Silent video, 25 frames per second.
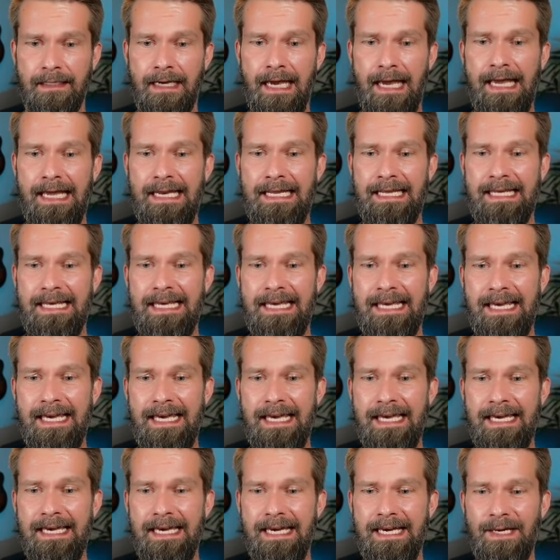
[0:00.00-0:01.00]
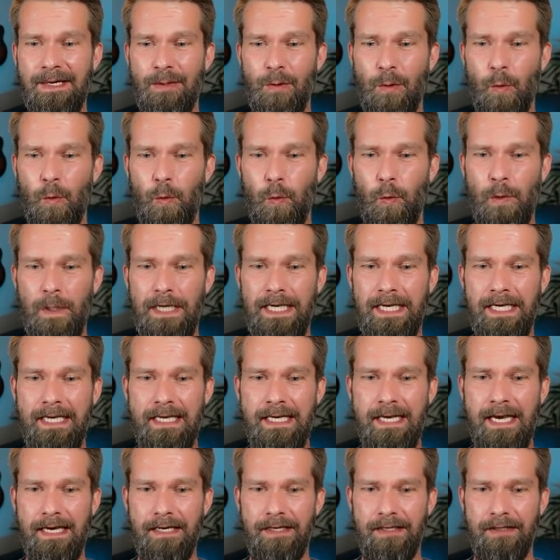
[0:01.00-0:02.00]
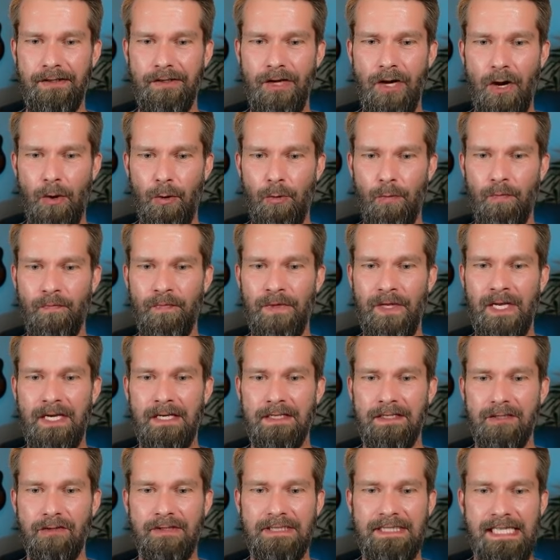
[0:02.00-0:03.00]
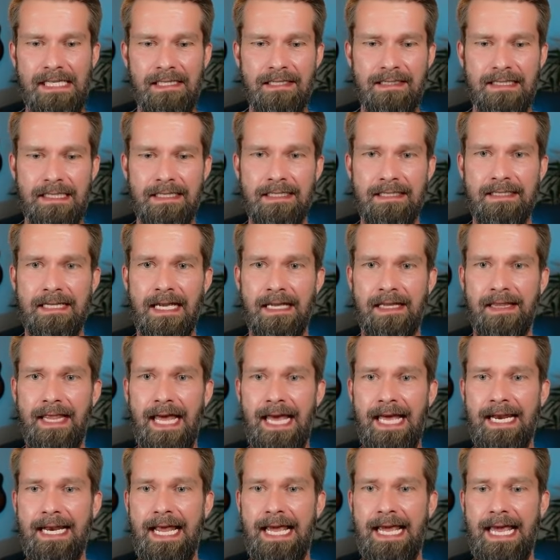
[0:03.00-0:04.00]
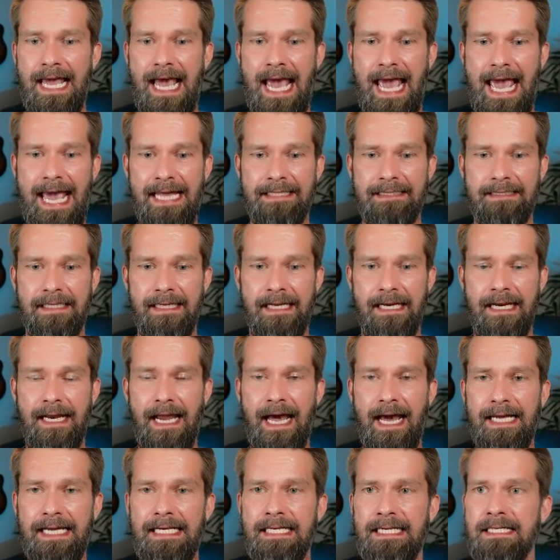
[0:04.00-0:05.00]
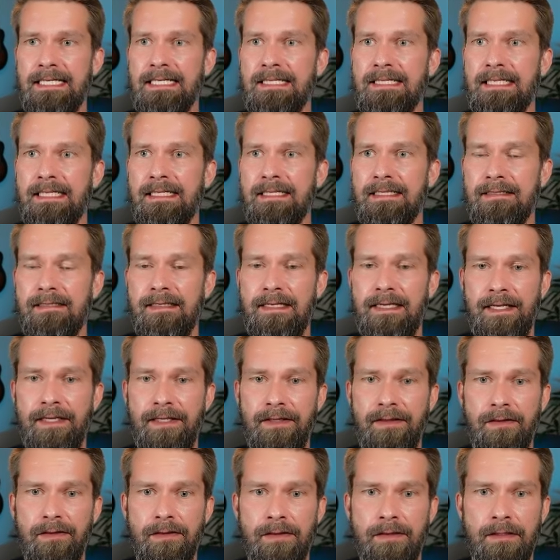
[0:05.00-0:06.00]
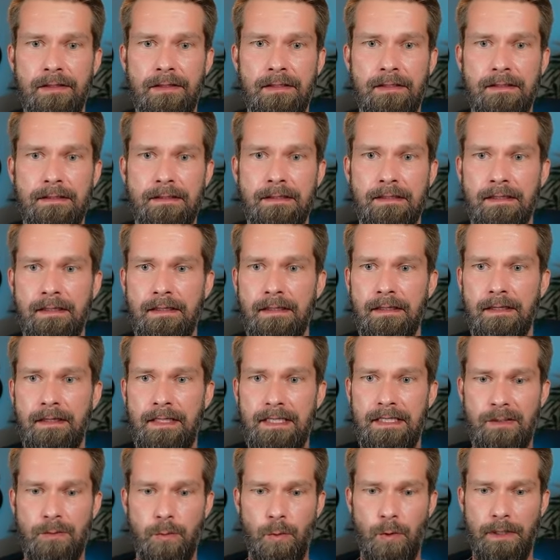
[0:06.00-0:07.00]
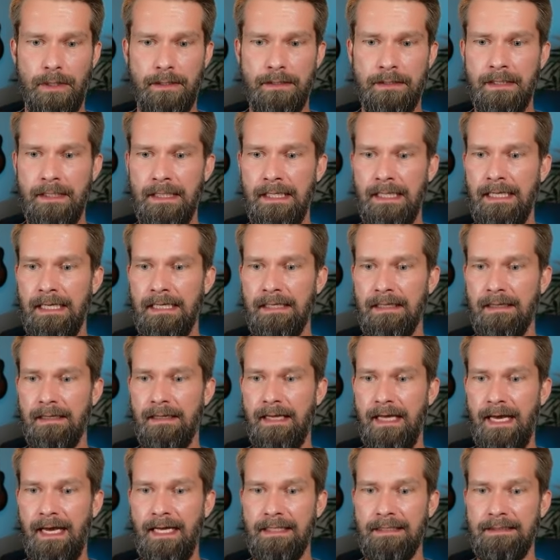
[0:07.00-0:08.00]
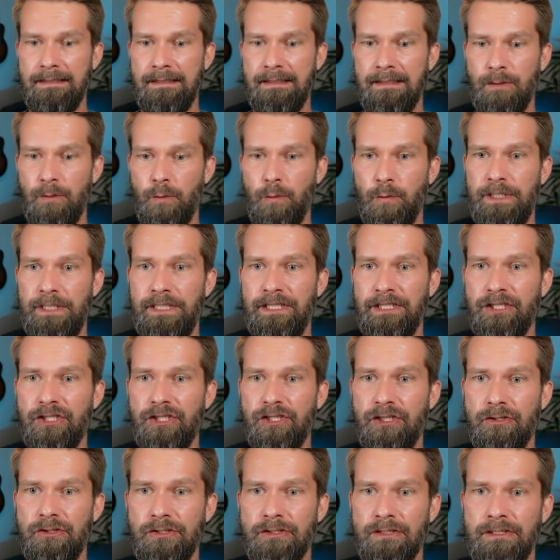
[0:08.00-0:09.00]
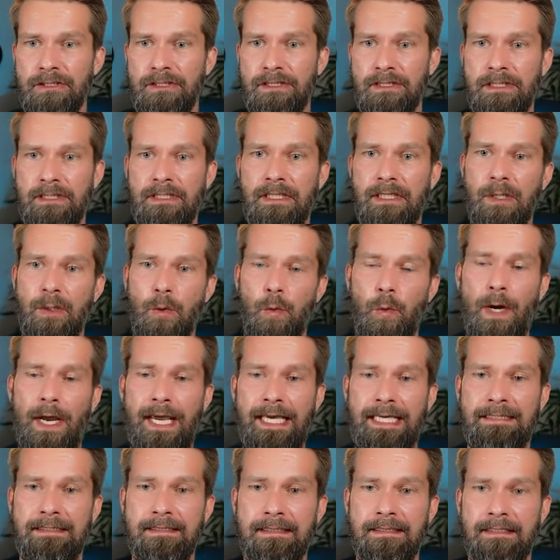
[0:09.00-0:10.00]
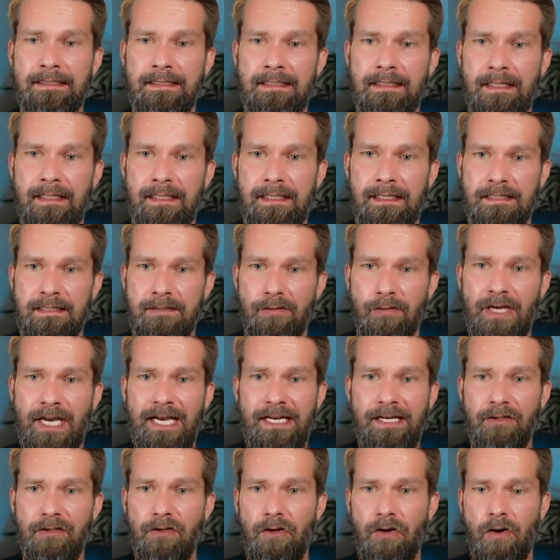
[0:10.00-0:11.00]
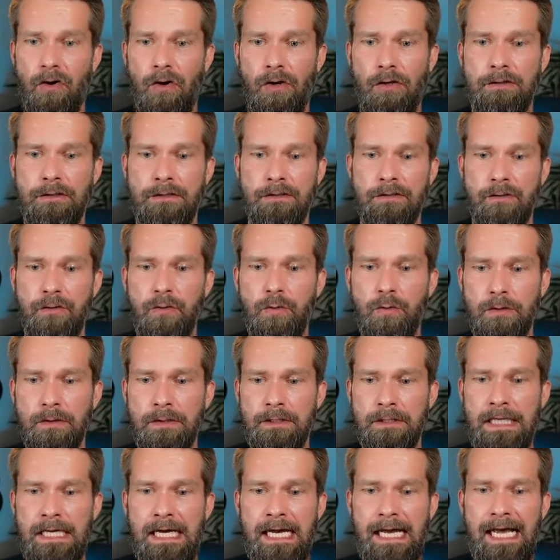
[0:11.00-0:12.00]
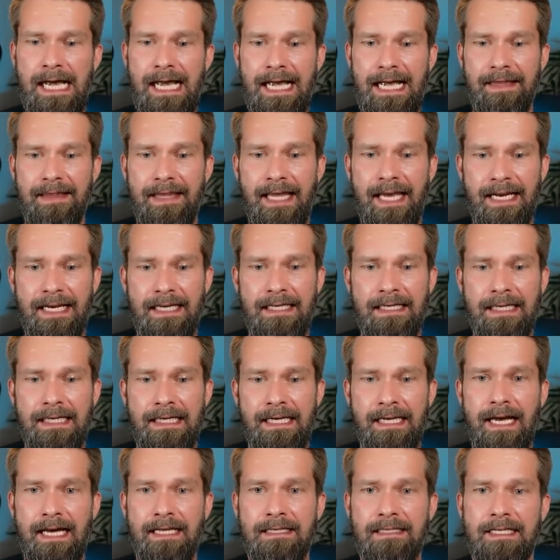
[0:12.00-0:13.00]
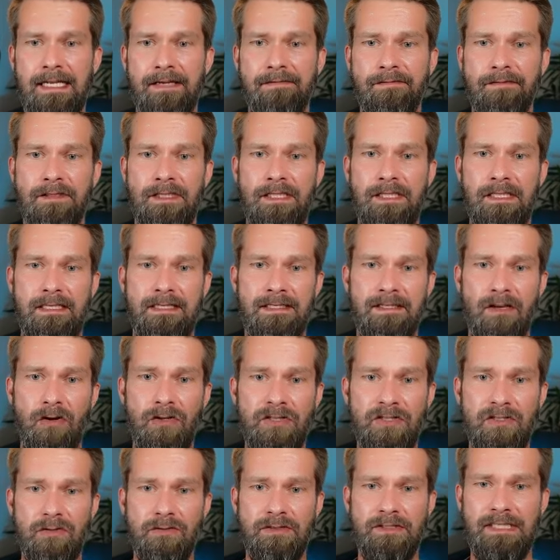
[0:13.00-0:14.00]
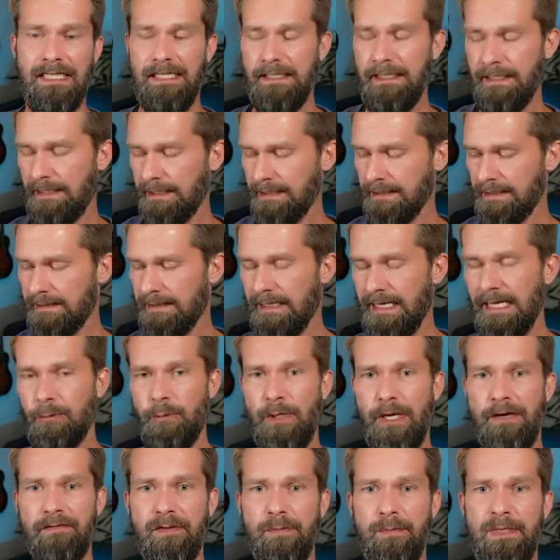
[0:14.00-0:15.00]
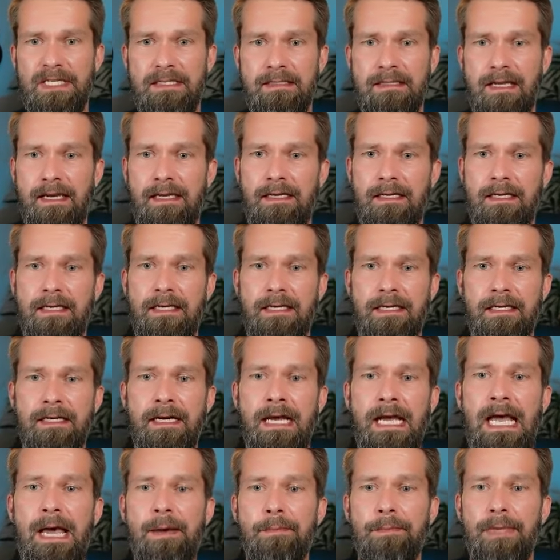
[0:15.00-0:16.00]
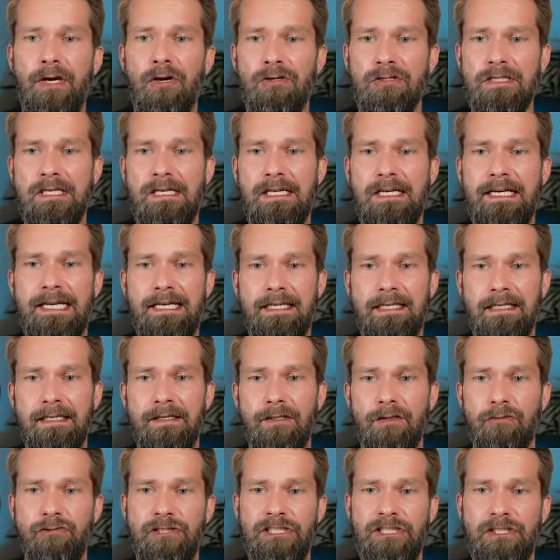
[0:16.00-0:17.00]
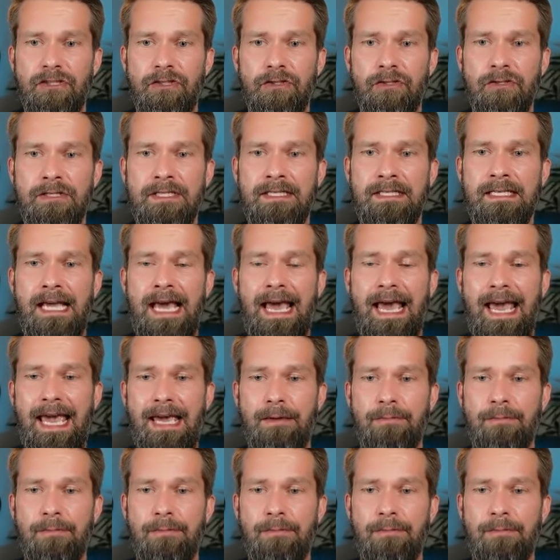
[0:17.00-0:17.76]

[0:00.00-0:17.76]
And here we go. So it tells us that at line 16, this one, that we shouldn't await this locator call. Cool. And then in line 17, it's also telling us that we have a mistake here because click returns a